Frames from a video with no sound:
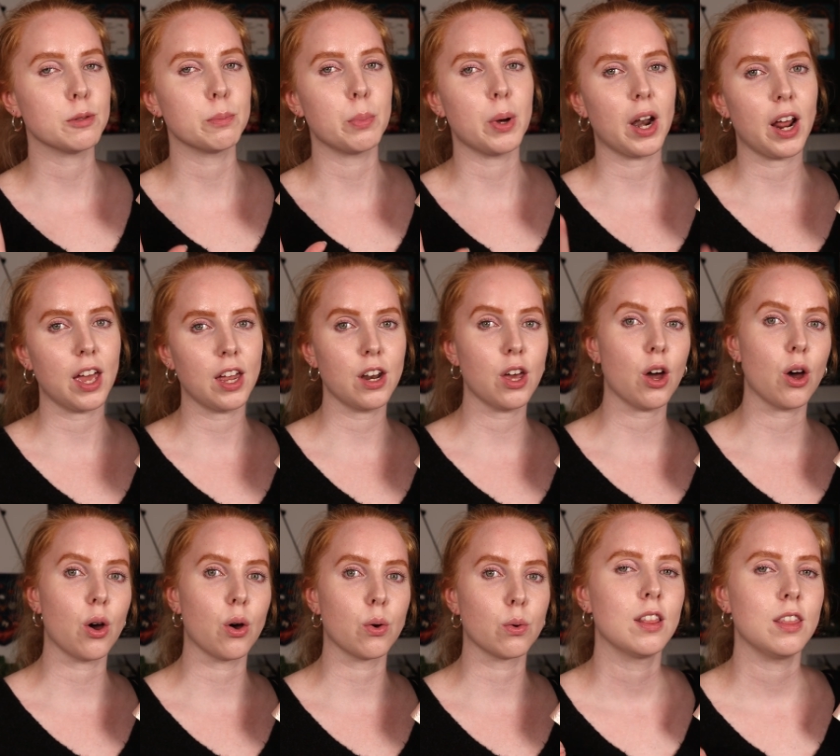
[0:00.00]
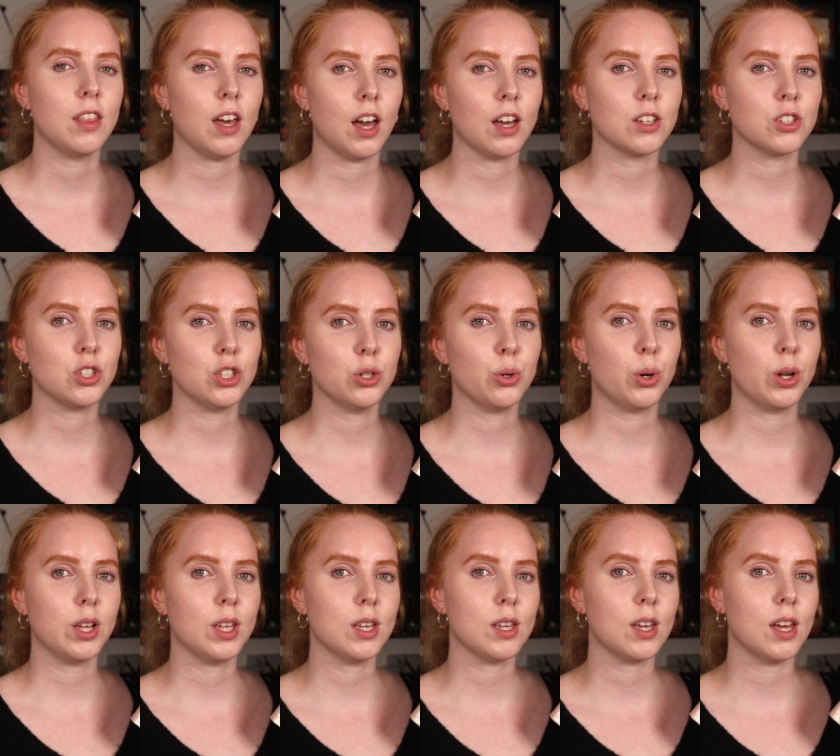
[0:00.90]
but I know that
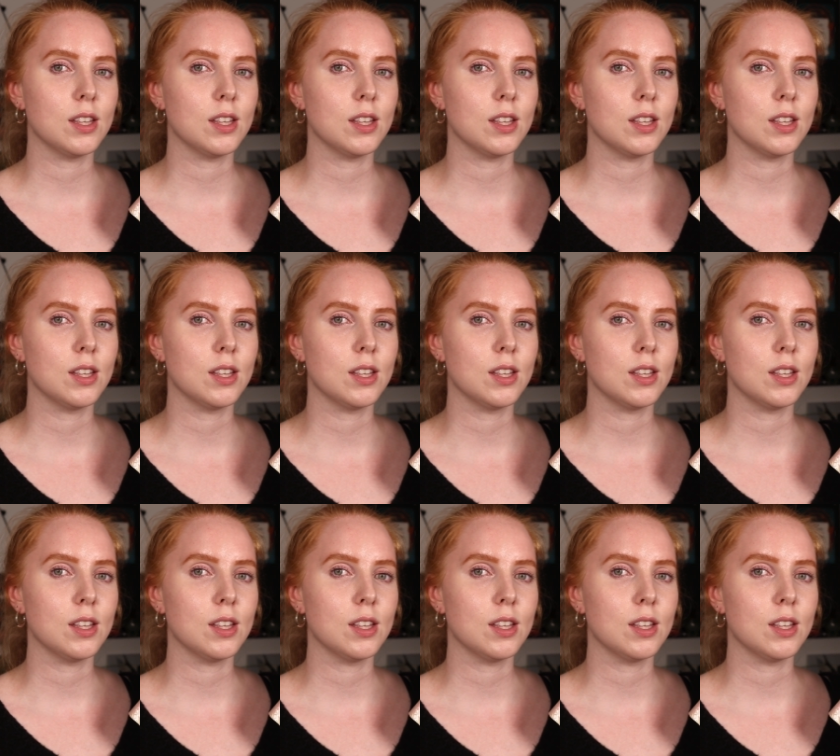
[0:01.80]
Shiori